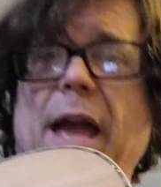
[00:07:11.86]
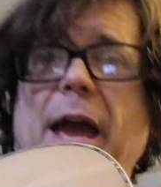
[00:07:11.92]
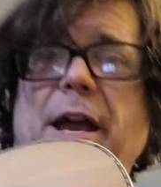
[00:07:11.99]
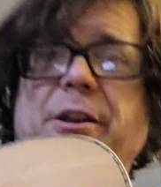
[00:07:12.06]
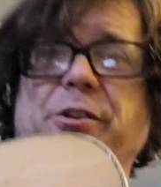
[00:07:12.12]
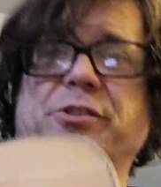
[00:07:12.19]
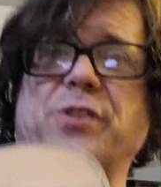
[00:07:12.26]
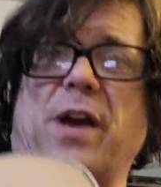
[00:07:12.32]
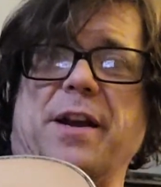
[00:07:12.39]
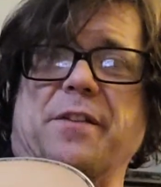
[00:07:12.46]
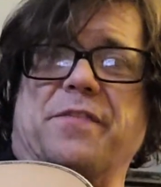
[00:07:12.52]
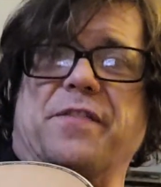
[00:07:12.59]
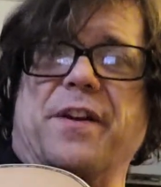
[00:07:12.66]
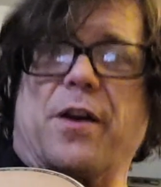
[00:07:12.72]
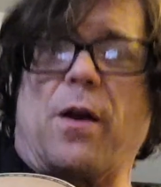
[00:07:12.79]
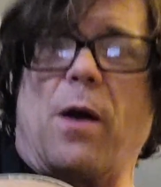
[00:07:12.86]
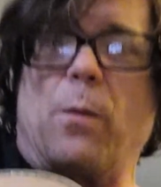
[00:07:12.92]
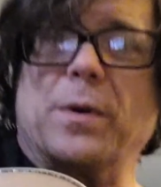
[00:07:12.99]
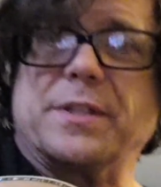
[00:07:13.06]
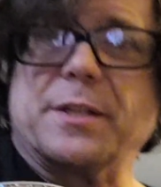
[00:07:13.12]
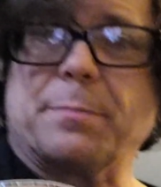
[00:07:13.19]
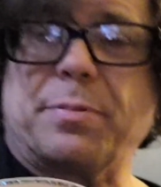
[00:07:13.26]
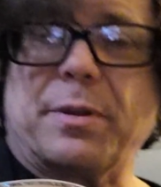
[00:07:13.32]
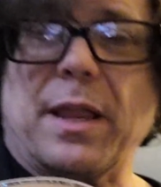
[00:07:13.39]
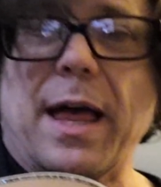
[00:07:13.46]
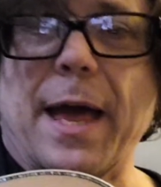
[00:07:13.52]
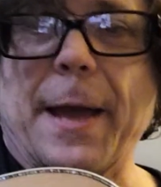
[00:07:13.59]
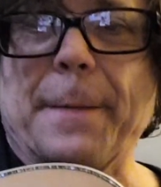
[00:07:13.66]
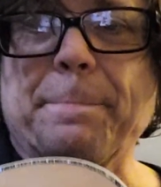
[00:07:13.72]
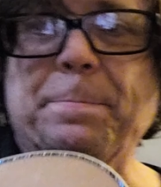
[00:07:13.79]
and you're trying to figure out what to
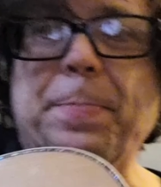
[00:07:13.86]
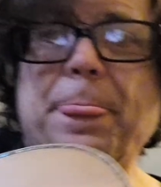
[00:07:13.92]
play.